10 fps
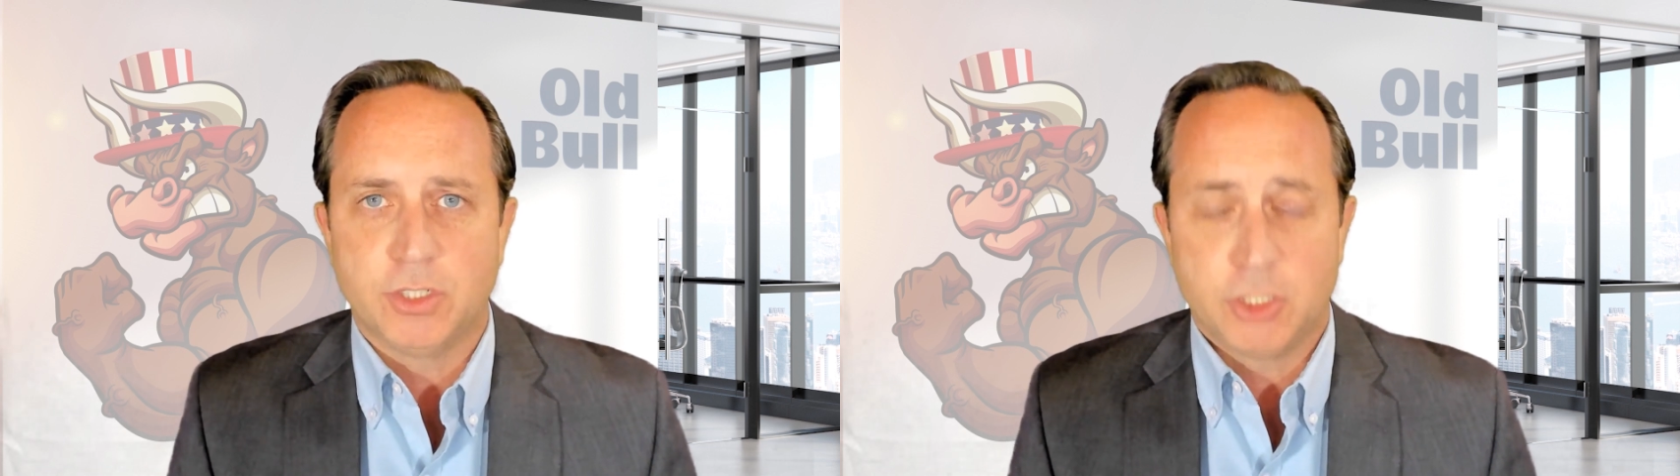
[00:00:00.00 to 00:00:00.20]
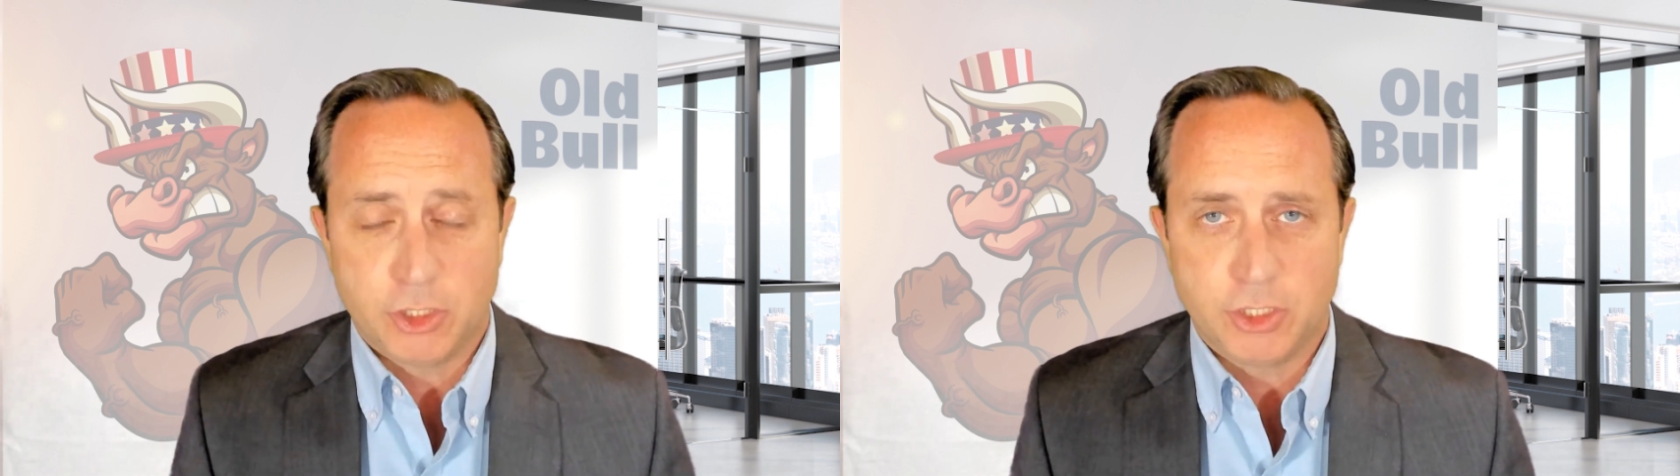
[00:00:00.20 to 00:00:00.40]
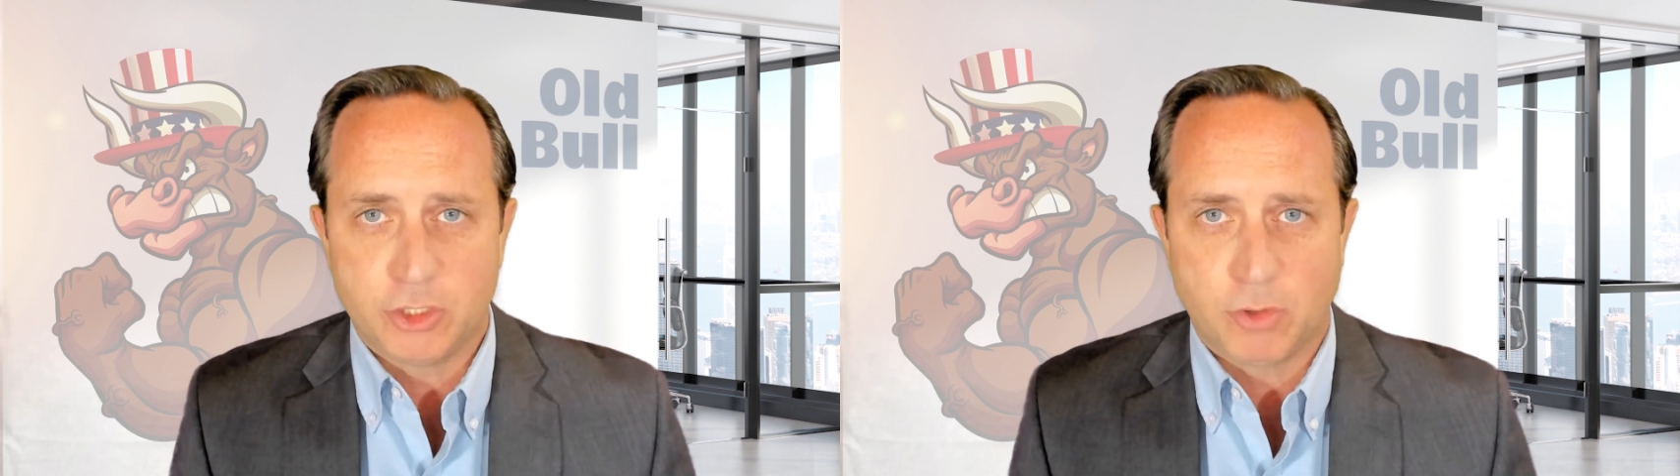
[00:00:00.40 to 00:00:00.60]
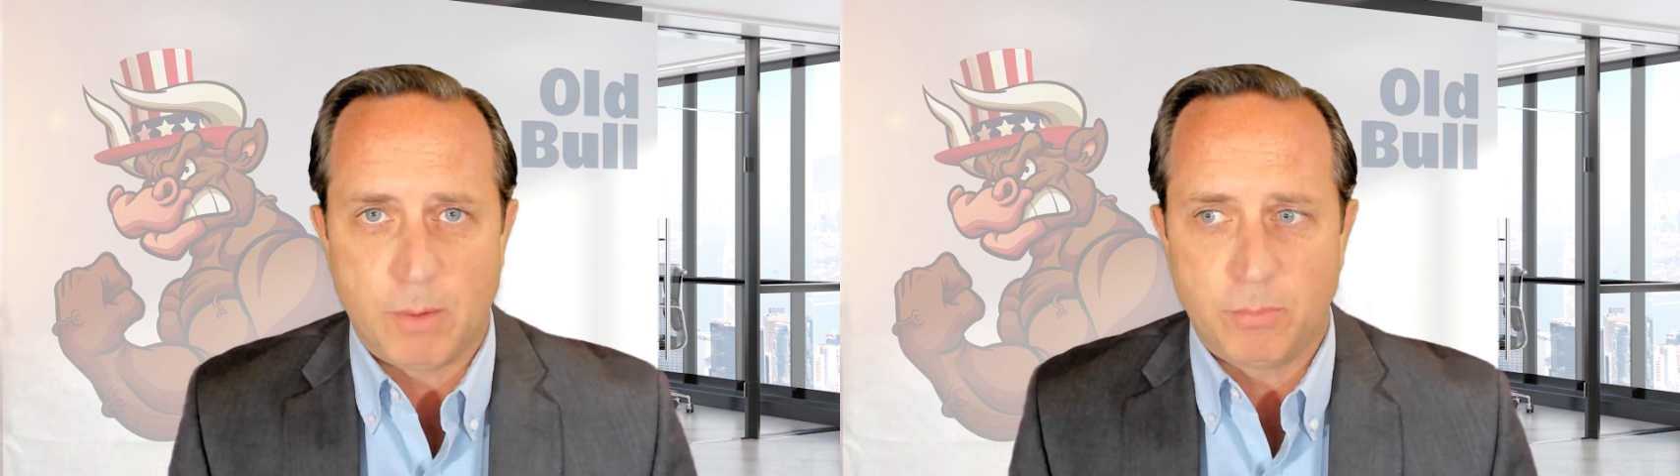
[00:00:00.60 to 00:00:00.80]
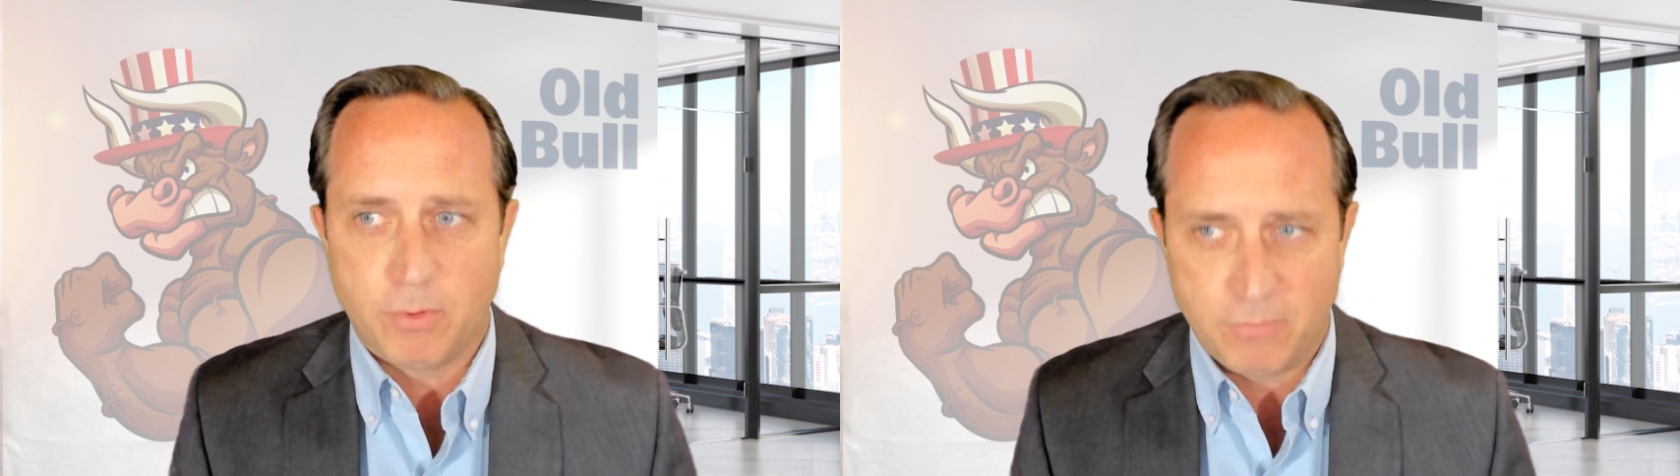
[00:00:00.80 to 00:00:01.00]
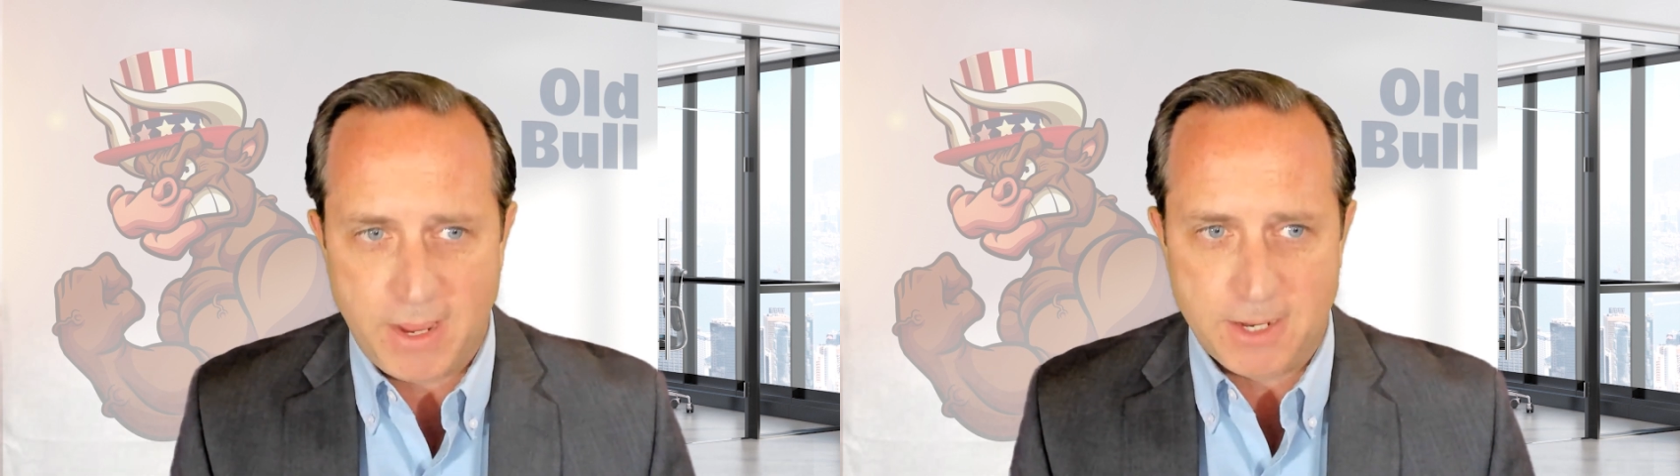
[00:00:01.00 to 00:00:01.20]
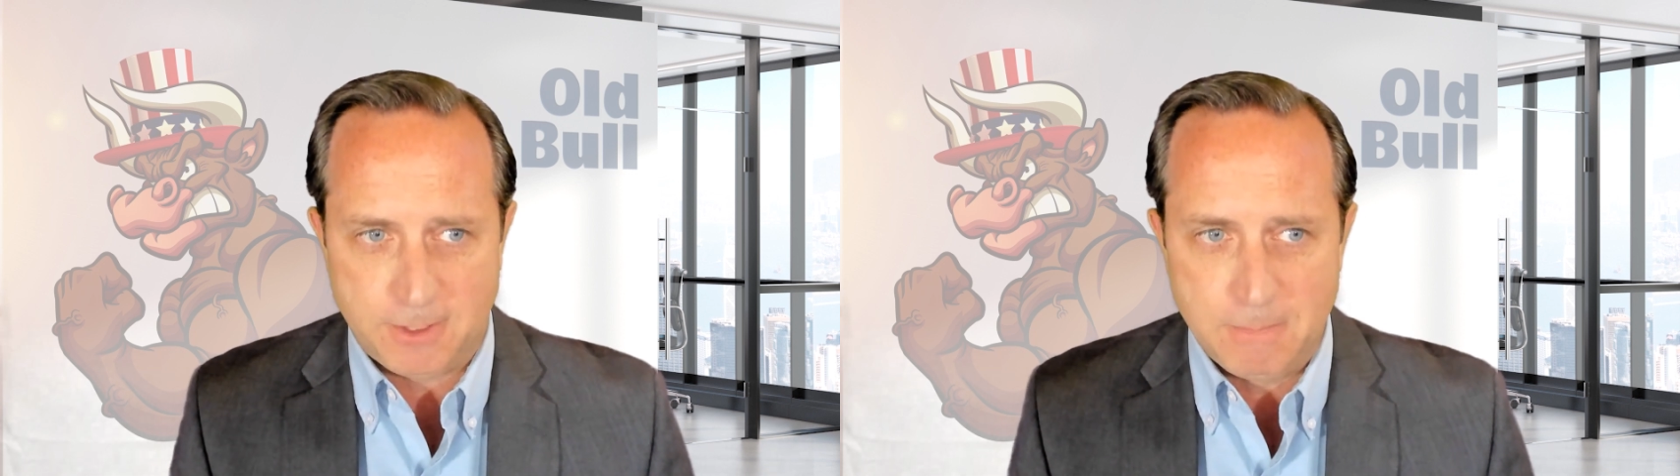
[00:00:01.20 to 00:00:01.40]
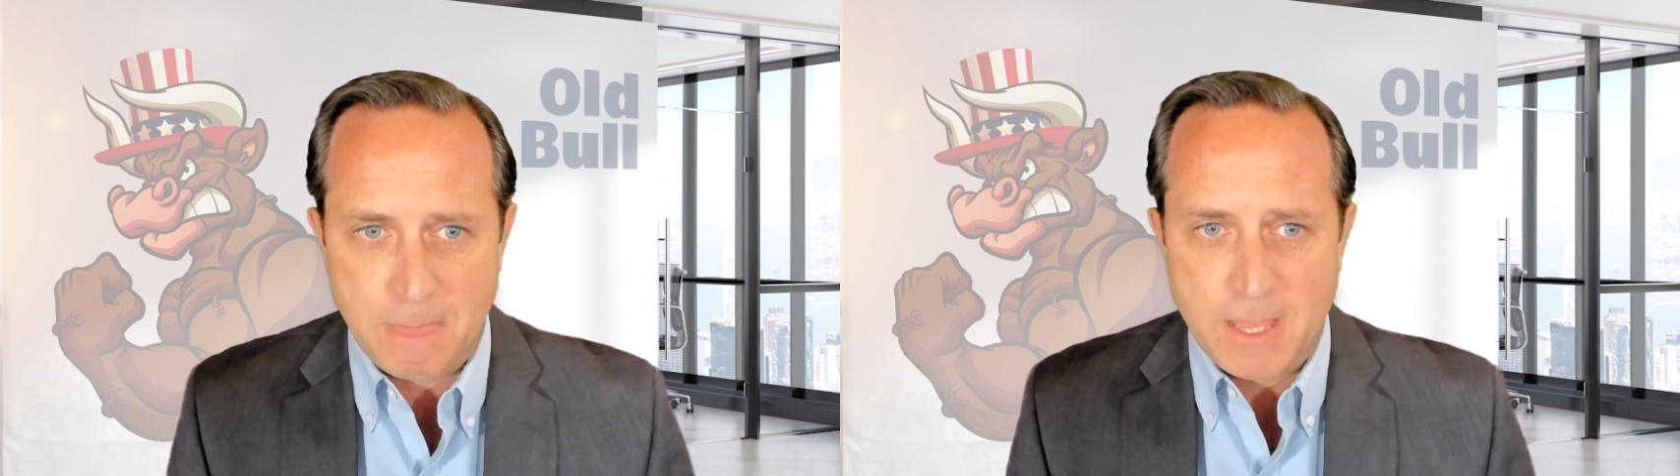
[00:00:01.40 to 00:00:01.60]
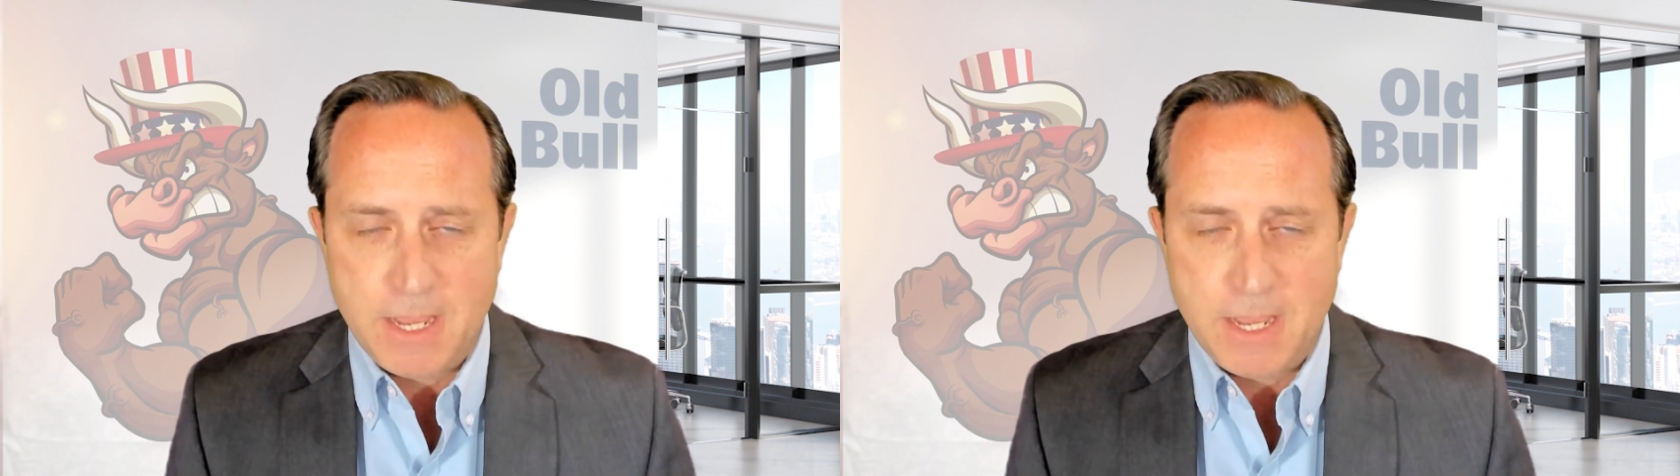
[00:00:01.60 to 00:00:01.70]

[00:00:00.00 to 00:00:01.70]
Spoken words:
should Trump prevail,